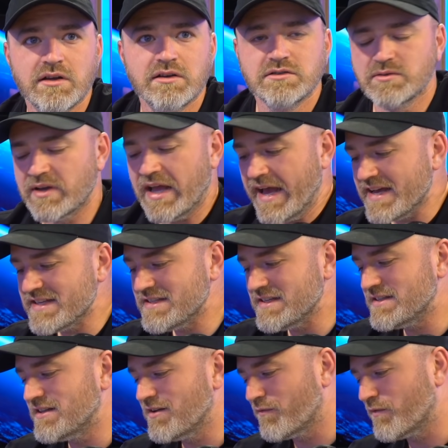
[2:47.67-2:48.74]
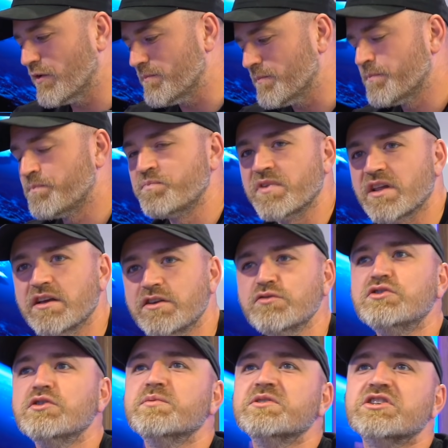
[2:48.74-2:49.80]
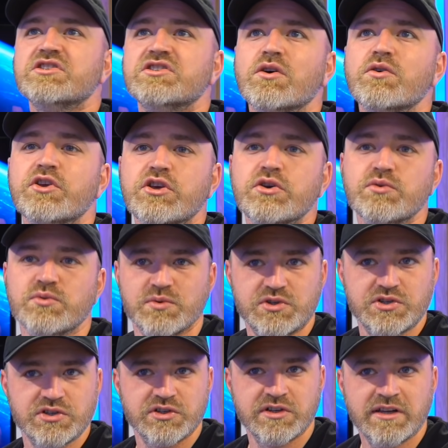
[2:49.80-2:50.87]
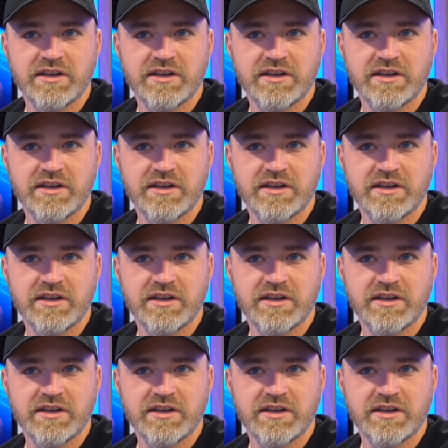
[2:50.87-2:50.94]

So it has these different YouTube is just so huge.